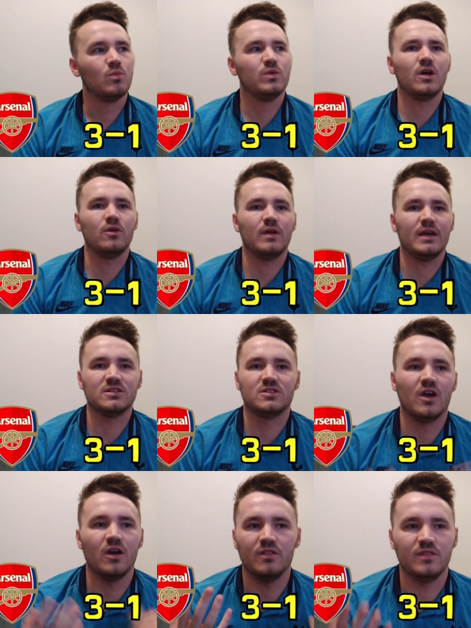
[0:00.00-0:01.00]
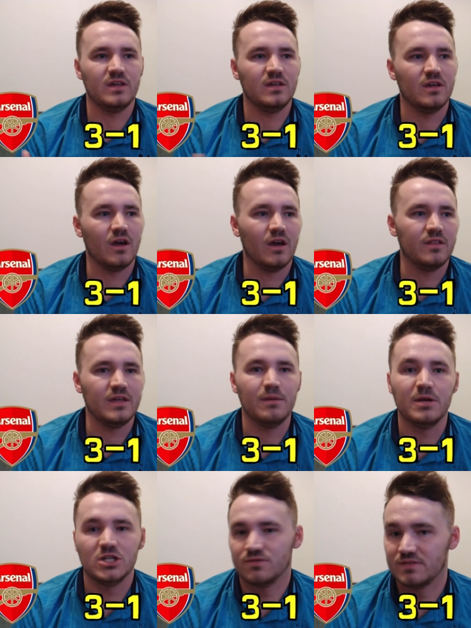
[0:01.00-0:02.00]
we don't exert the uh, the
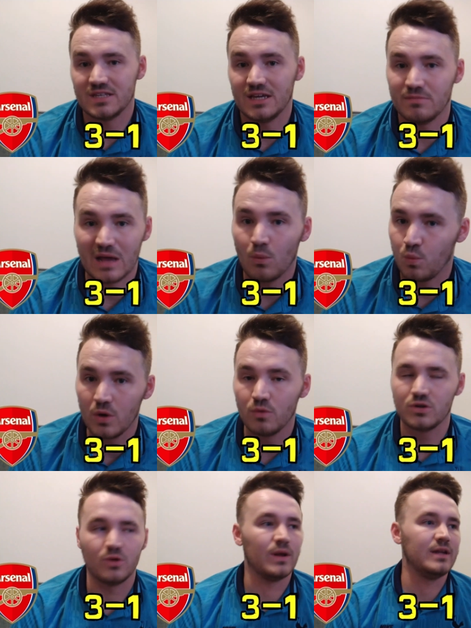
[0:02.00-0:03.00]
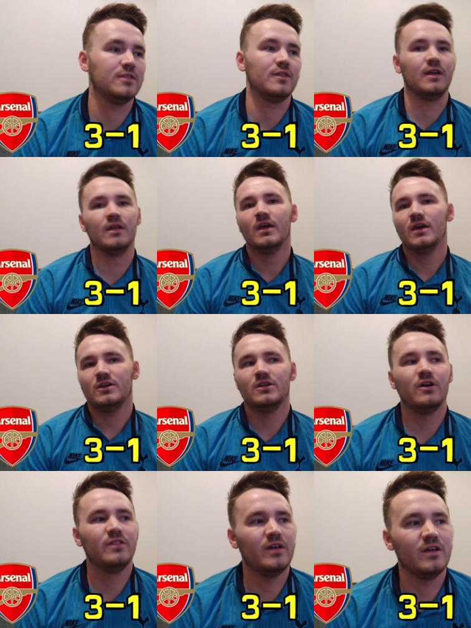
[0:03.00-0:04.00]
image of a team that will do anything. You
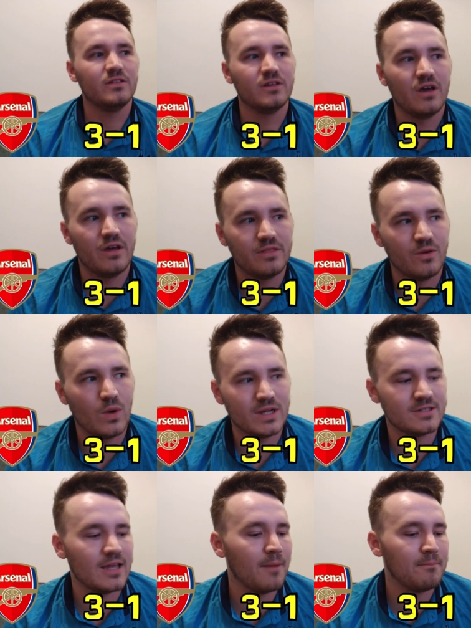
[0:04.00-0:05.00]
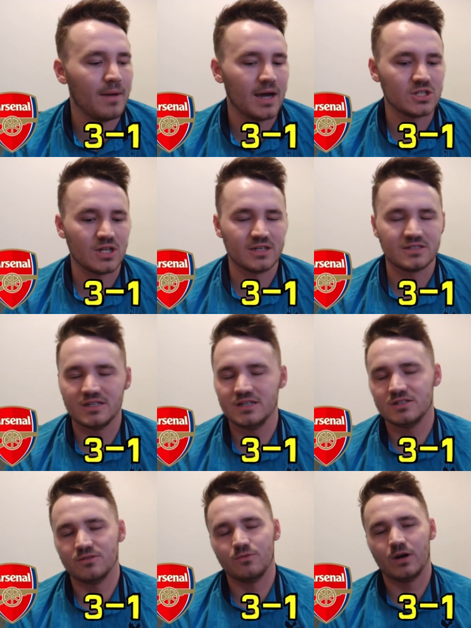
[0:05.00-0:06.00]
know the the, the West Ham match last
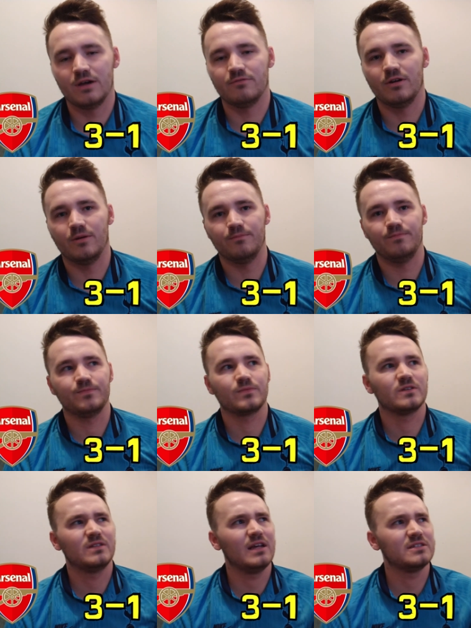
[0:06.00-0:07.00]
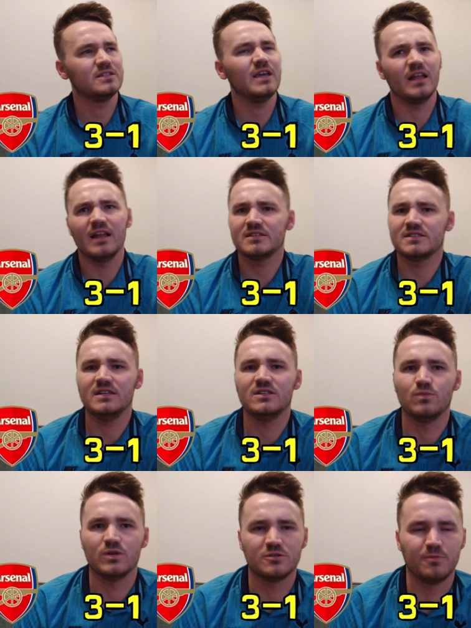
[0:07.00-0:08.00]
season where um last yeah last
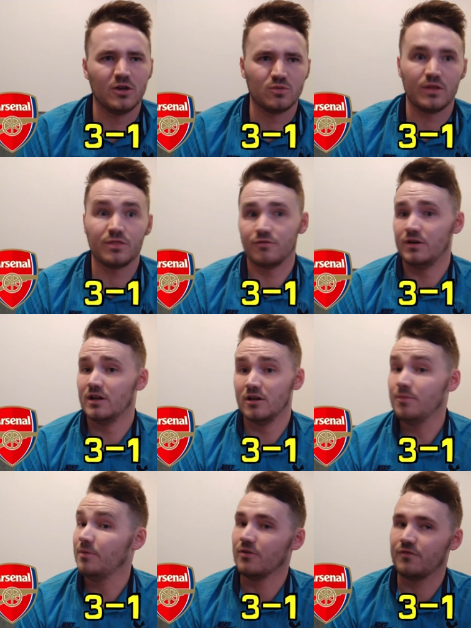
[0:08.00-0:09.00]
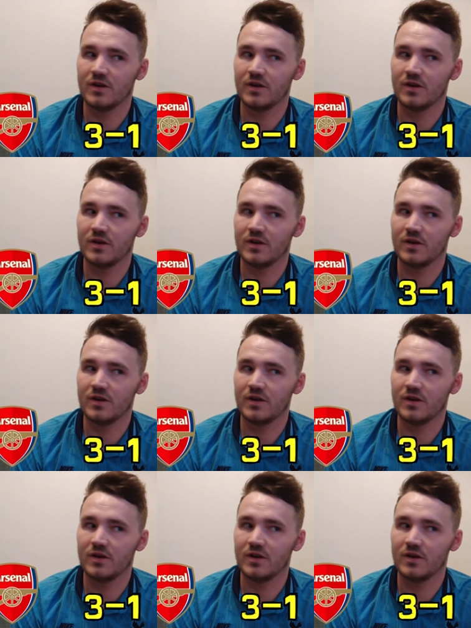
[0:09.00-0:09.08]
season where Spurs went three 0 up in the